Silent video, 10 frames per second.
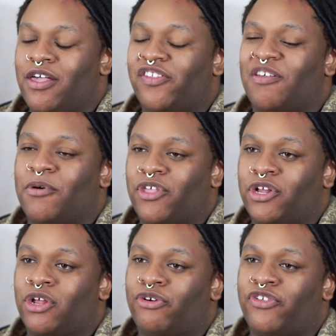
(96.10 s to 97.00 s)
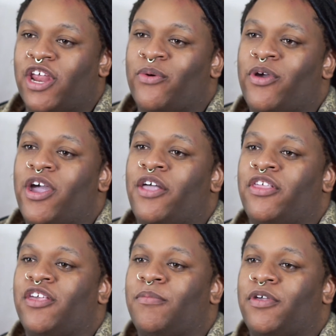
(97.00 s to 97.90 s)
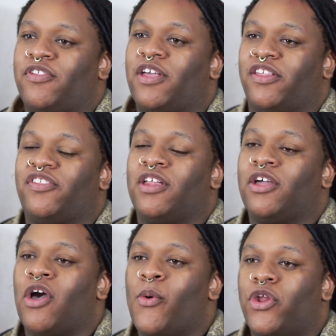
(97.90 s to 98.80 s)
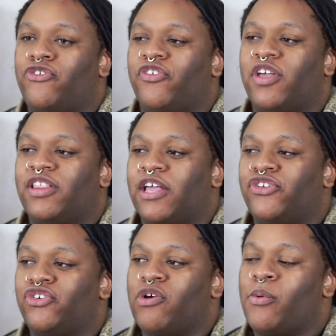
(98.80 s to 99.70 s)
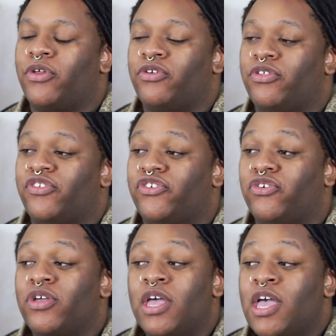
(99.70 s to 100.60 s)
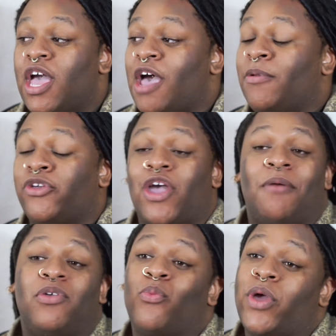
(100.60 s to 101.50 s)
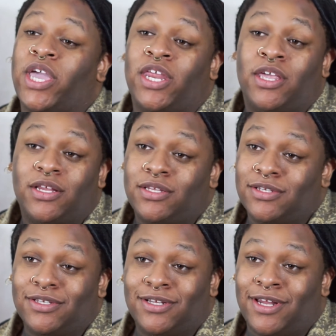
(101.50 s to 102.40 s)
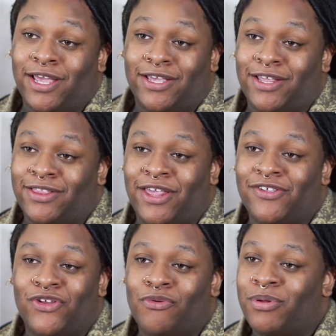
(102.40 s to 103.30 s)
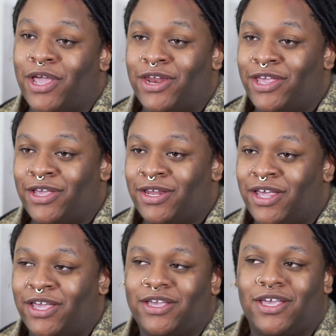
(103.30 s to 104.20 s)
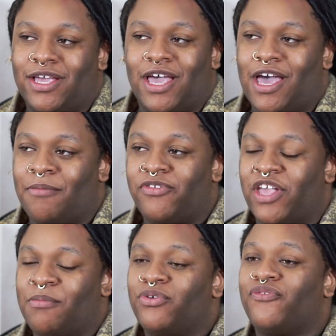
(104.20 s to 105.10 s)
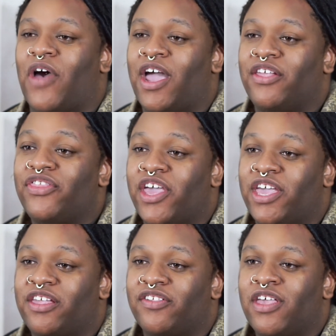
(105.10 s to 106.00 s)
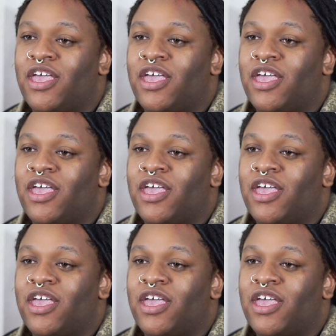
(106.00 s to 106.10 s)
some of the clothes that i wear and then it's like this thing like i want to dress like that too i want to do this too i'm like yo i'll be winging it like there's no planning like i'm just able to find things